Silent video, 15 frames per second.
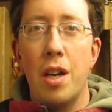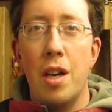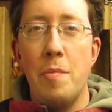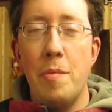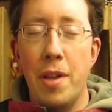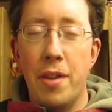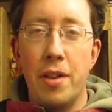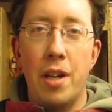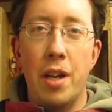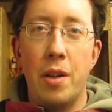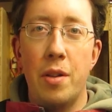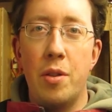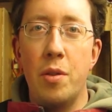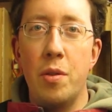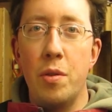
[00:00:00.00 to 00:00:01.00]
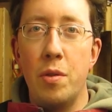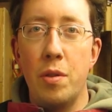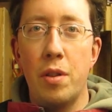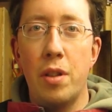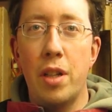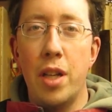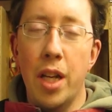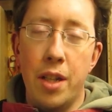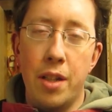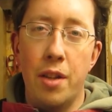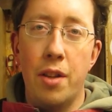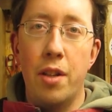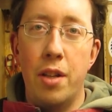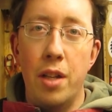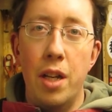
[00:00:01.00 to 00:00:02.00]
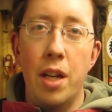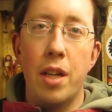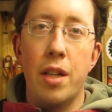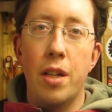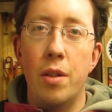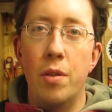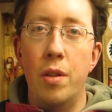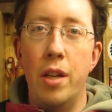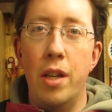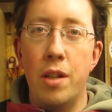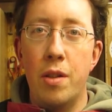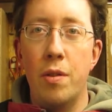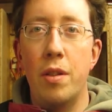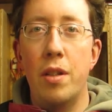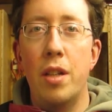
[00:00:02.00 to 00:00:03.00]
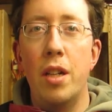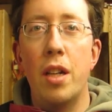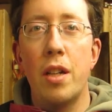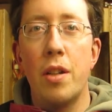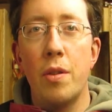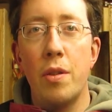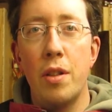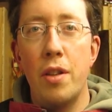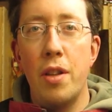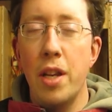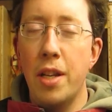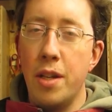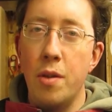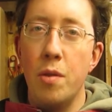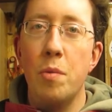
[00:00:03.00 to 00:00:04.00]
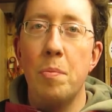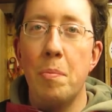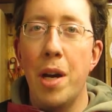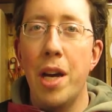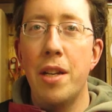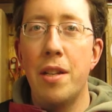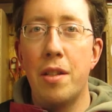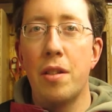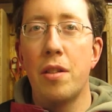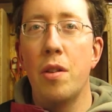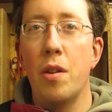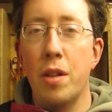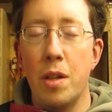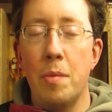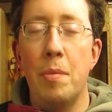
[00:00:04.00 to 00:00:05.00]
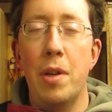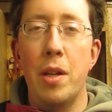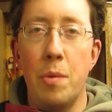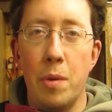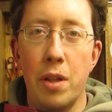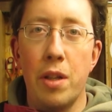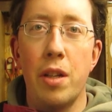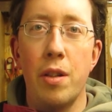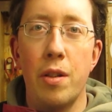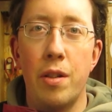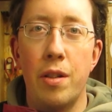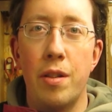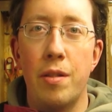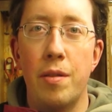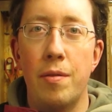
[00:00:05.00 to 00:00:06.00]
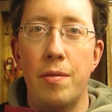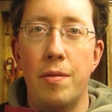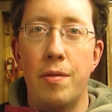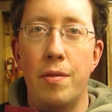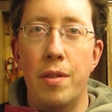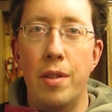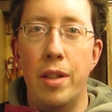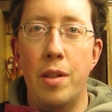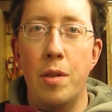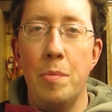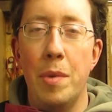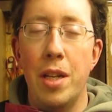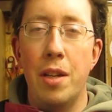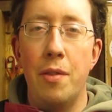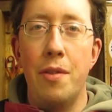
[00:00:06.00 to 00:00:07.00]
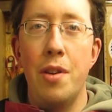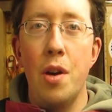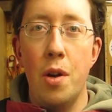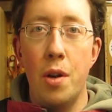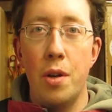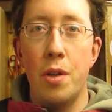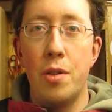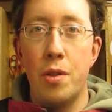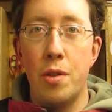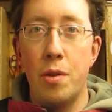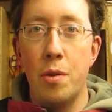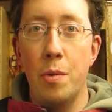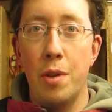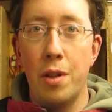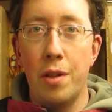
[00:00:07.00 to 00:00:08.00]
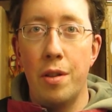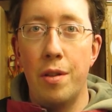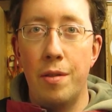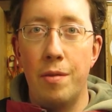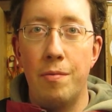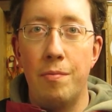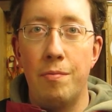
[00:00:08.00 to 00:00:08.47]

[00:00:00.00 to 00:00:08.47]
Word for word: A method how to get the tea light hole into a tea light holder that you might contemplate working on, that you might have the urge to work on.